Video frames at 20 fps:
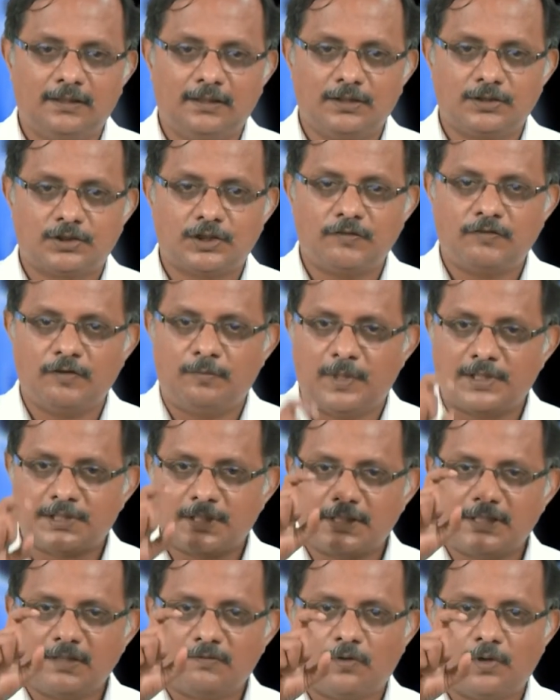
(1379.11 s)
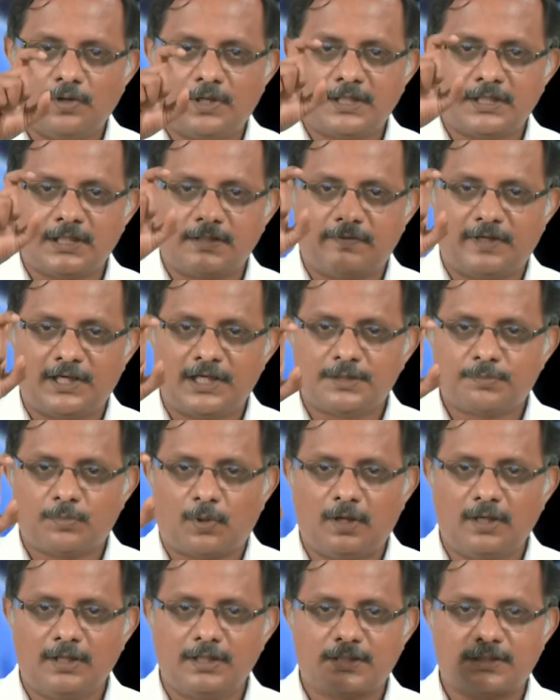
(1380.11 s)
So, if you measure the voltage at various
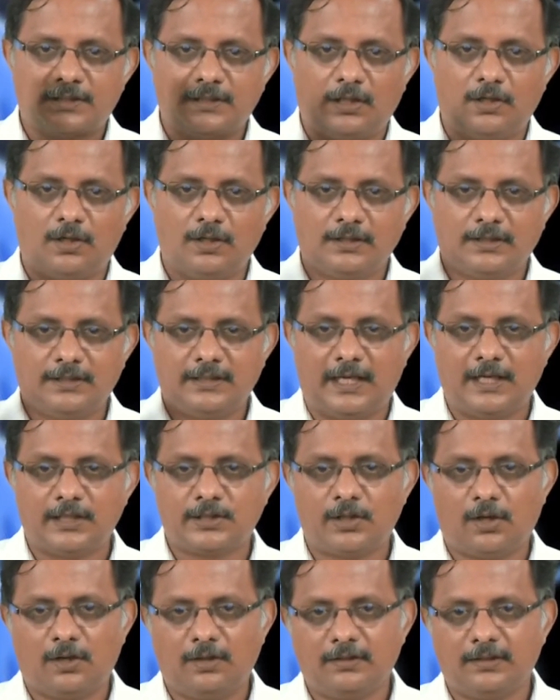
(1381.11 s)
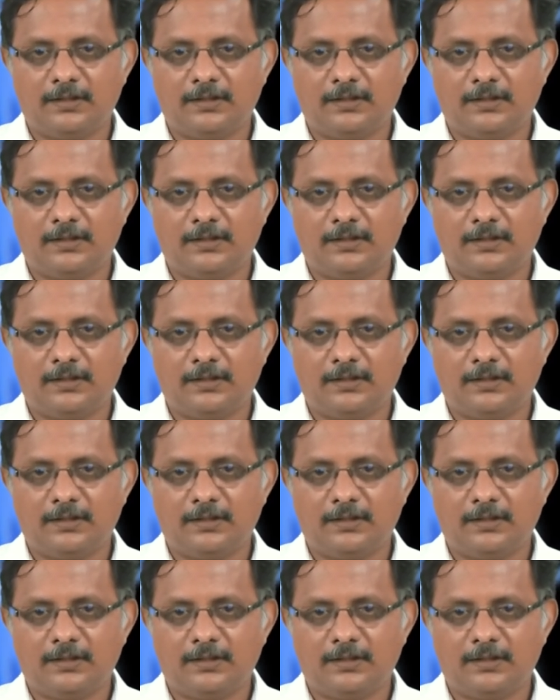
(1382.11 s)
points along the axon,